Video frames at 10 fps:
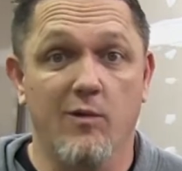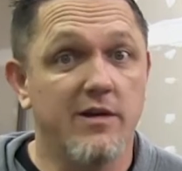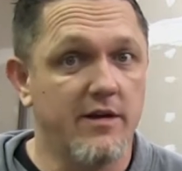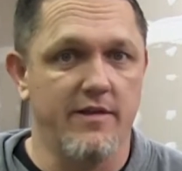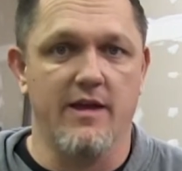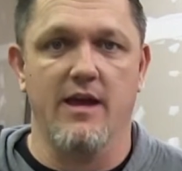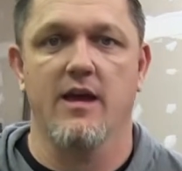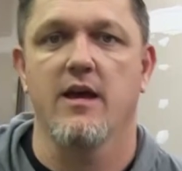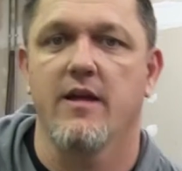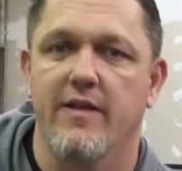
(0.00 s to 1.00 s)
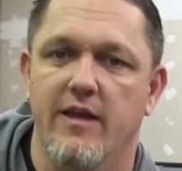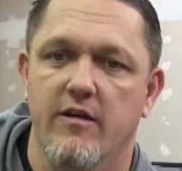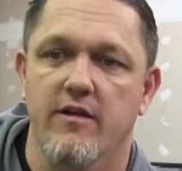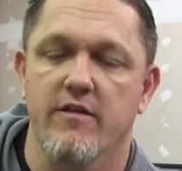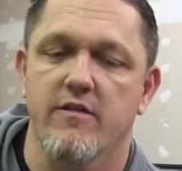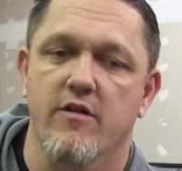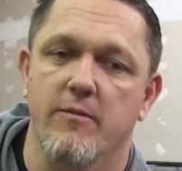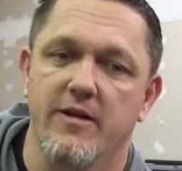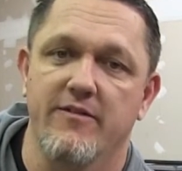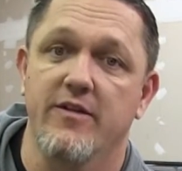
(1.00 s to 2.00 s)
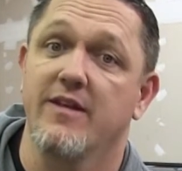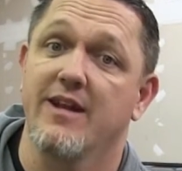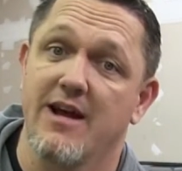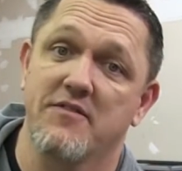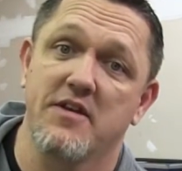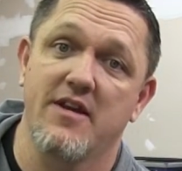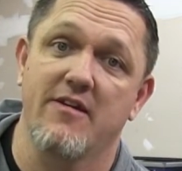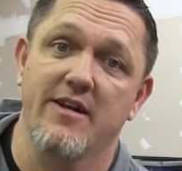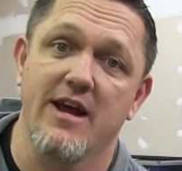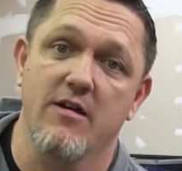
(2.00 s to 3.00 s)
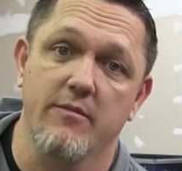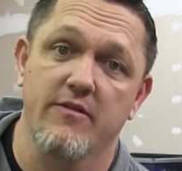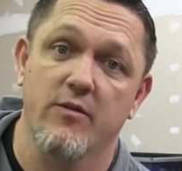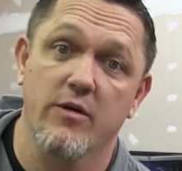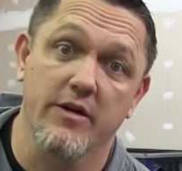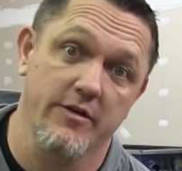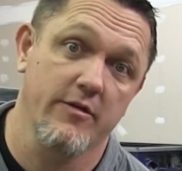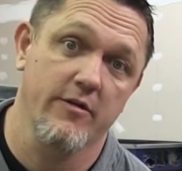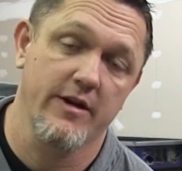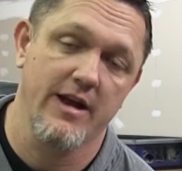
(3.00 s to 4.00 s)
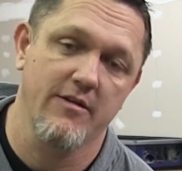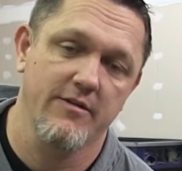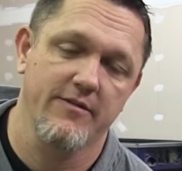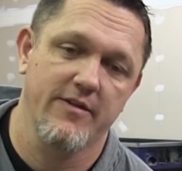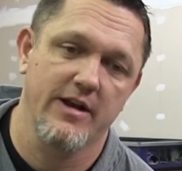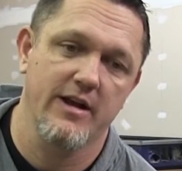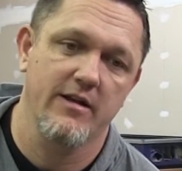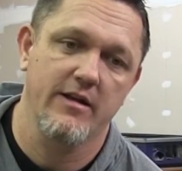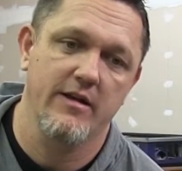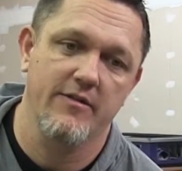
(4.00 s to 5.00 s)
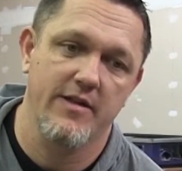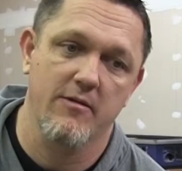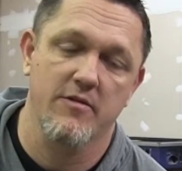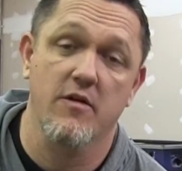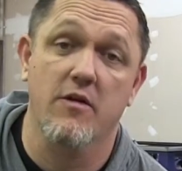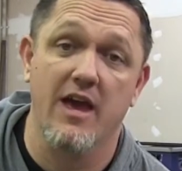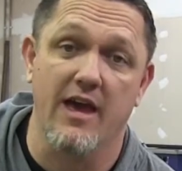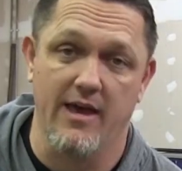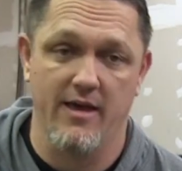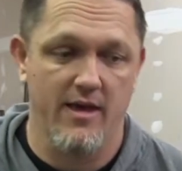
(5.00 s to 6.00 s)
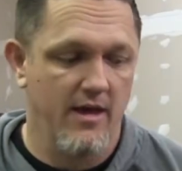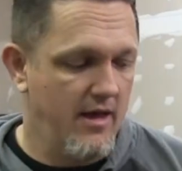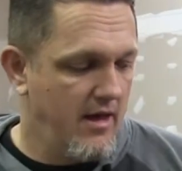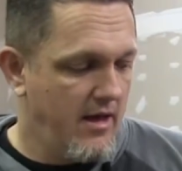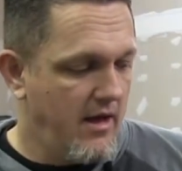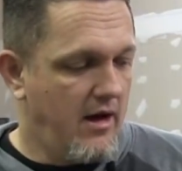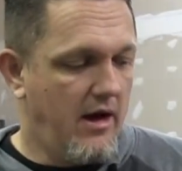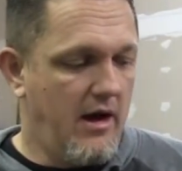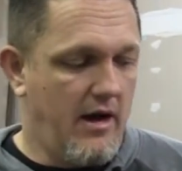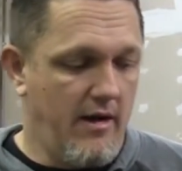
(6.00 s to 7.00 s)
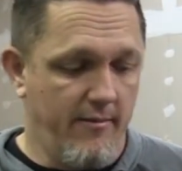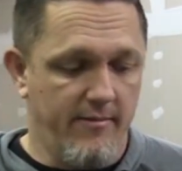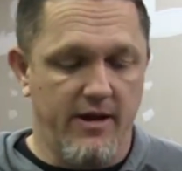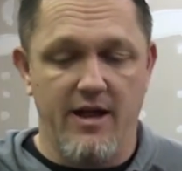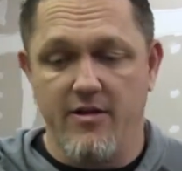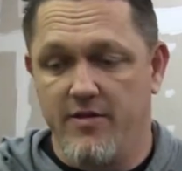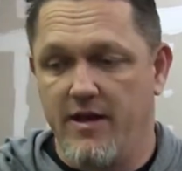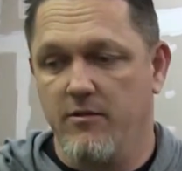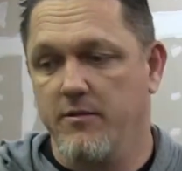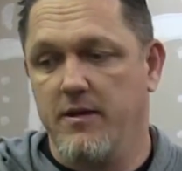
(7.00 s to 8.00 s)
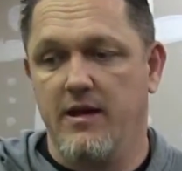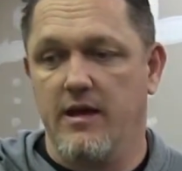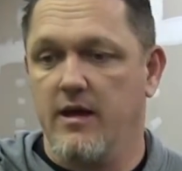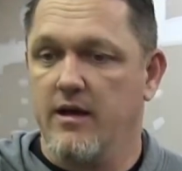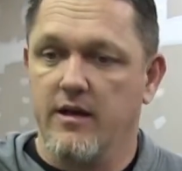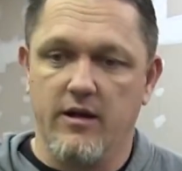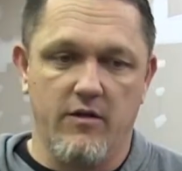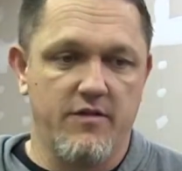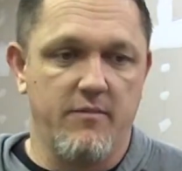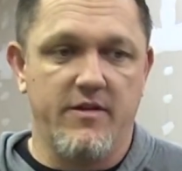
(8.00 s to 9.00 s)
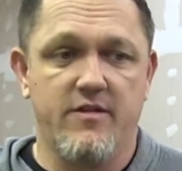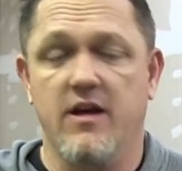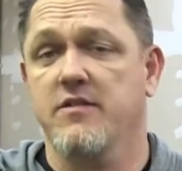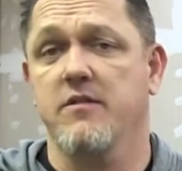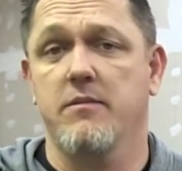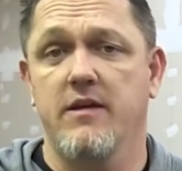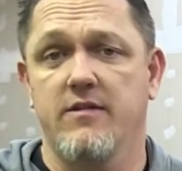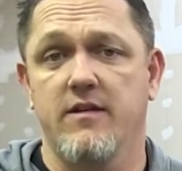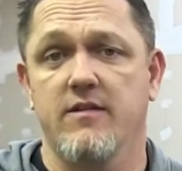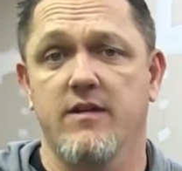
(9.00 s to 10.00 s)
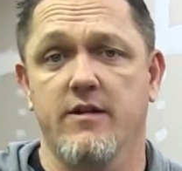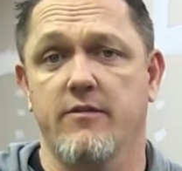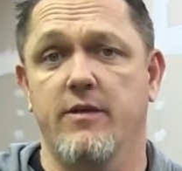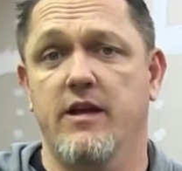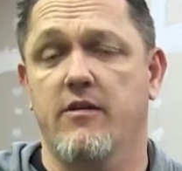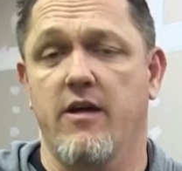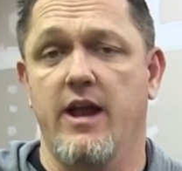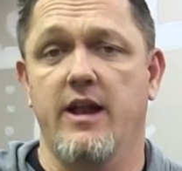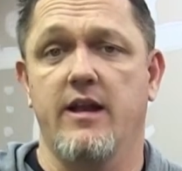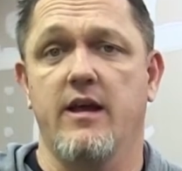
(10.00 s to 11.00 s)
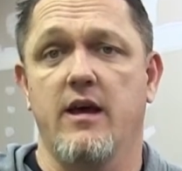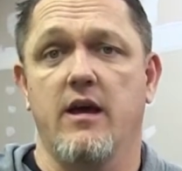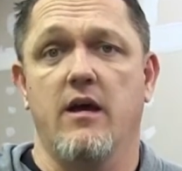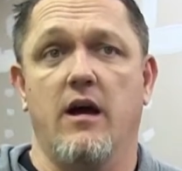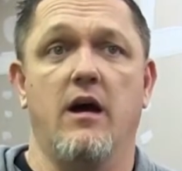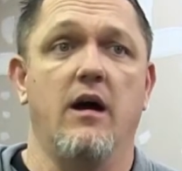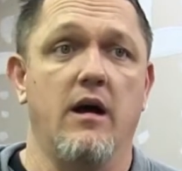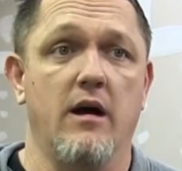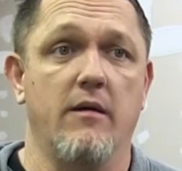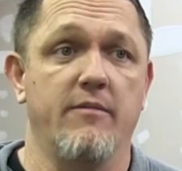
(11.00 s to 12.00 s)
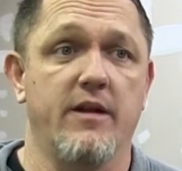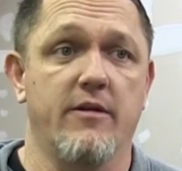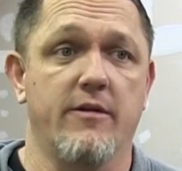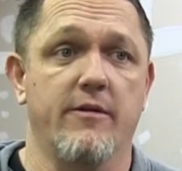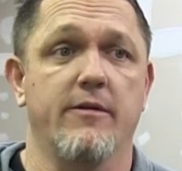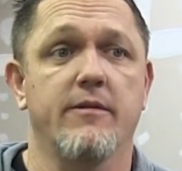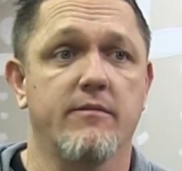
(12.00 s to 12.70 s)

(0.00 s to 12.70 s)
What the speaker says: one good thing. Then you could determine if you did have to tear it down before you tore it down to find out everything was okay. Another thing would be, you know, some of these custom PCs that are being created that are